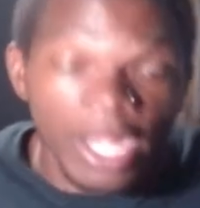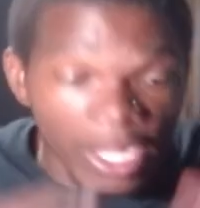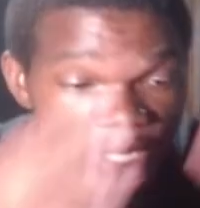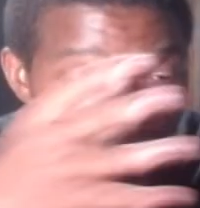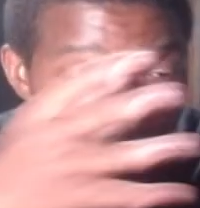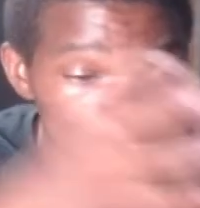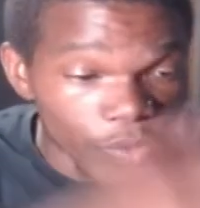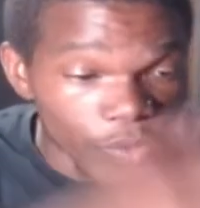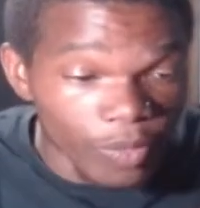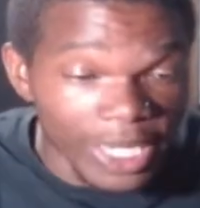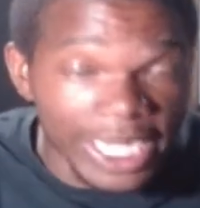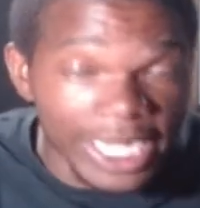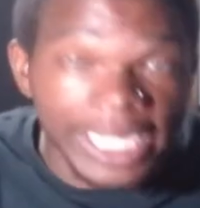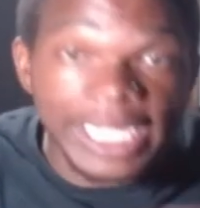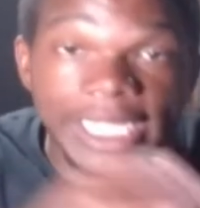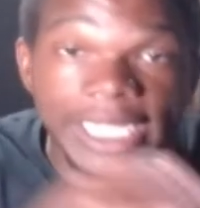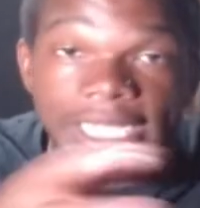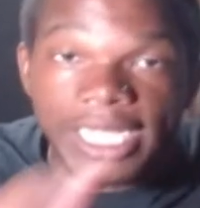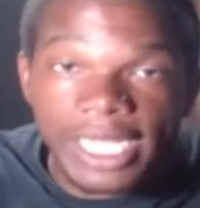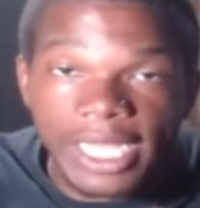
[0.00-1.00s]
do
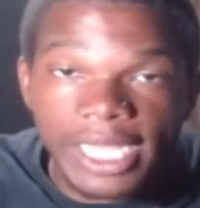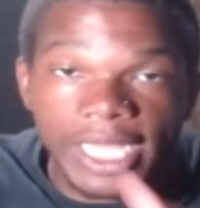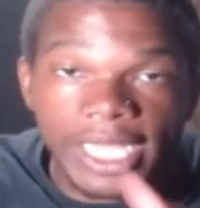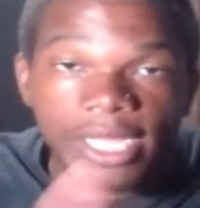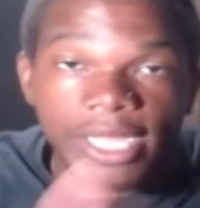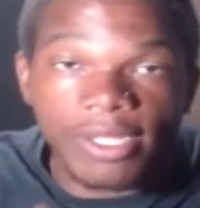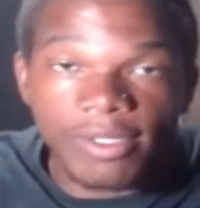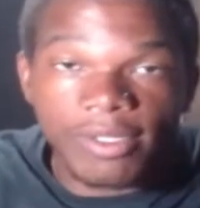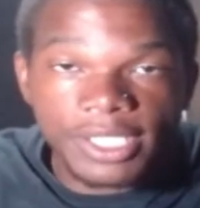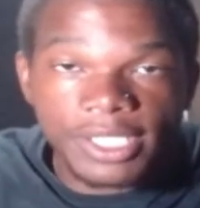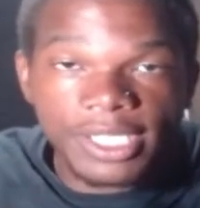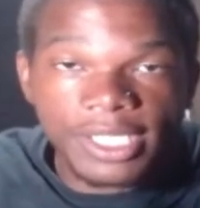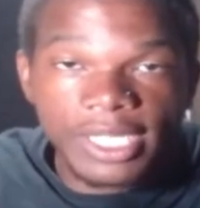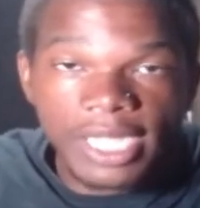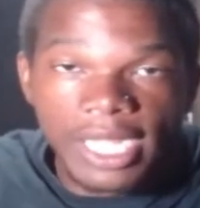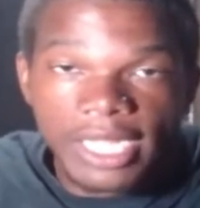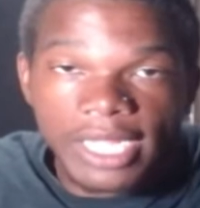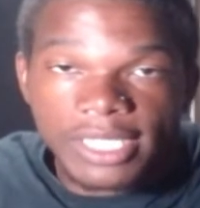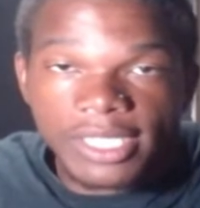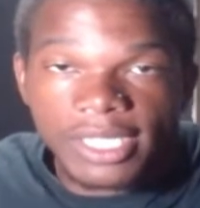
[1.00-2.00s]
anything else to
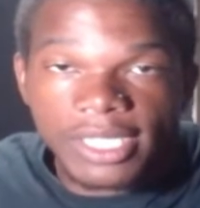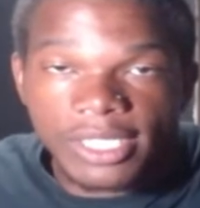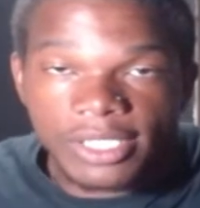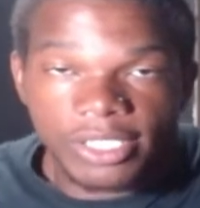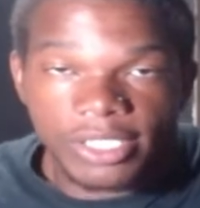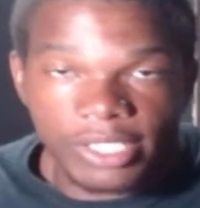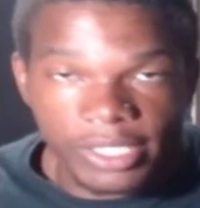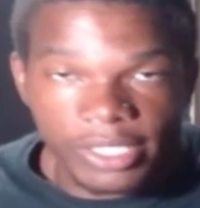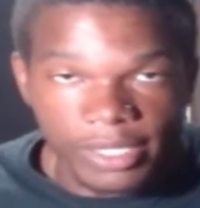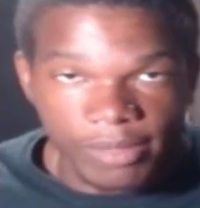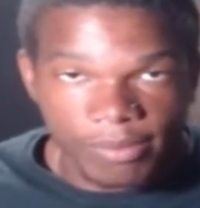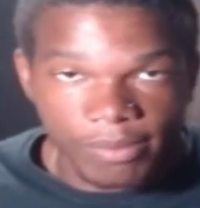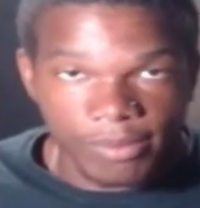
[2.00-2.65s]
not touch it.